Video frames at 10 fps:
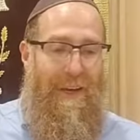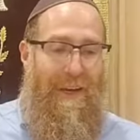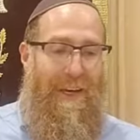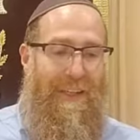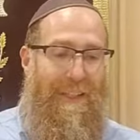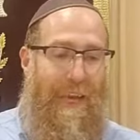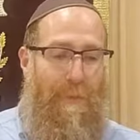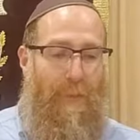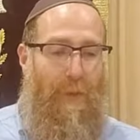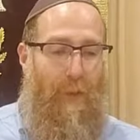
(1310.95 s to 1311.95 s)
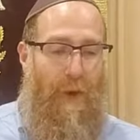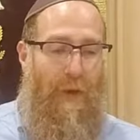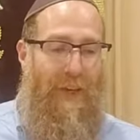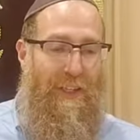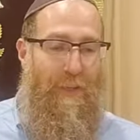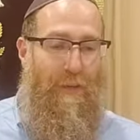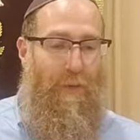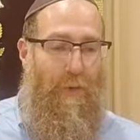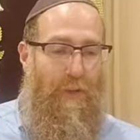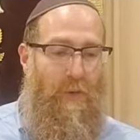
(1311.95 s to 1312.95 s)
except for this
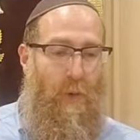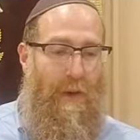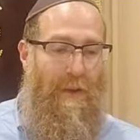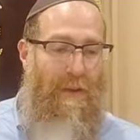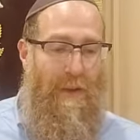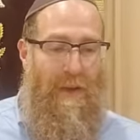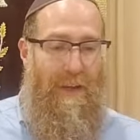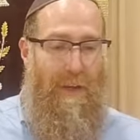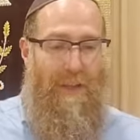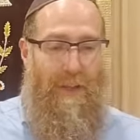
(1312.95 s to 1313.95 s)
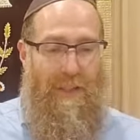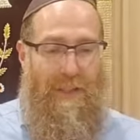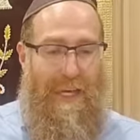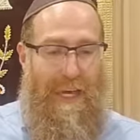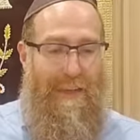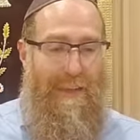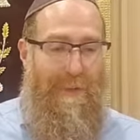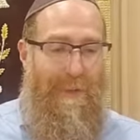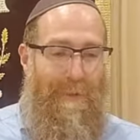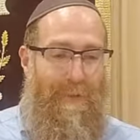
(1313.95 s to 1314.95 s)
first one that we just said,
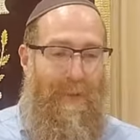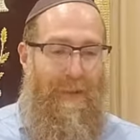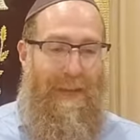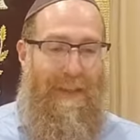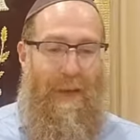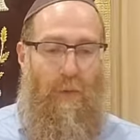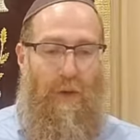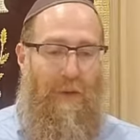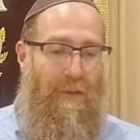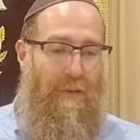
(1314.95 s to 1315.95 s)
that they would